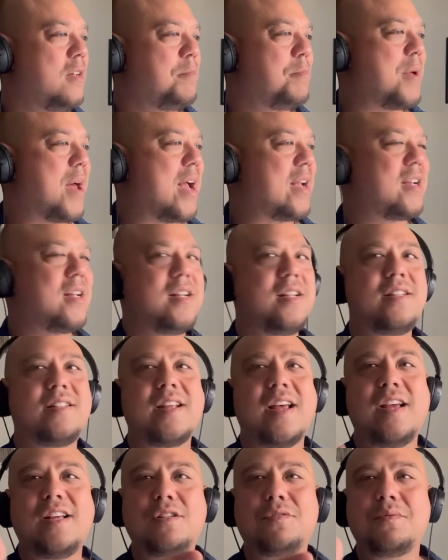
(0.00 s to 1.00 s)
Back in the
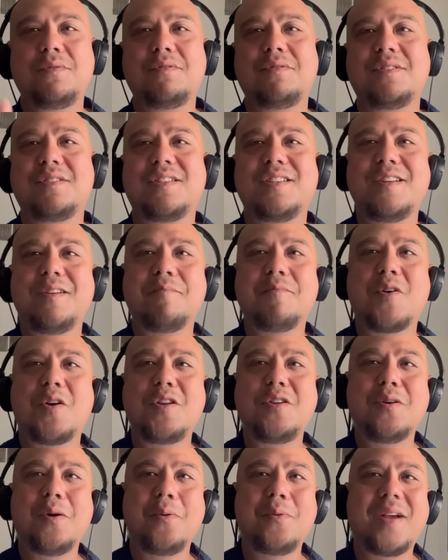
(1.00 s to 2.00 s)
days, we see him
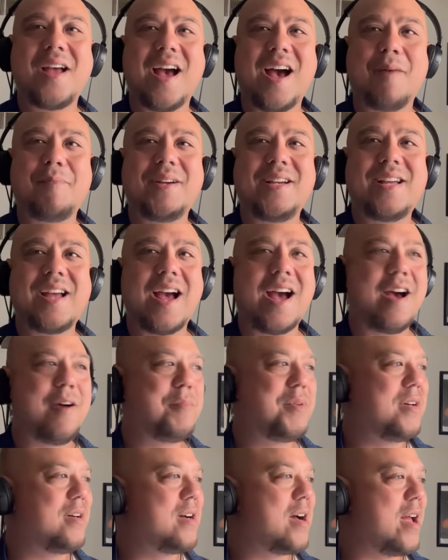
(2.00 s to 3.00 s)
on Yo Gabba
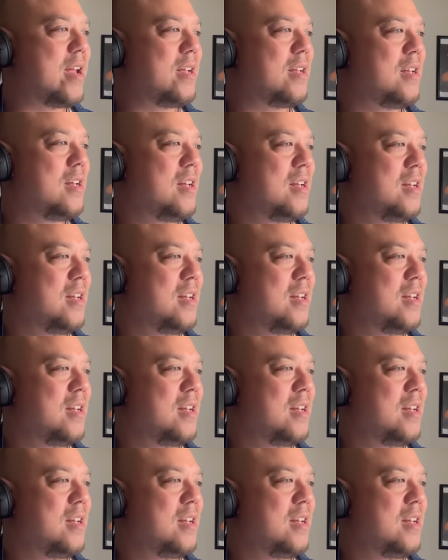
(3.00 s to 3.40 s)
Gabba, like,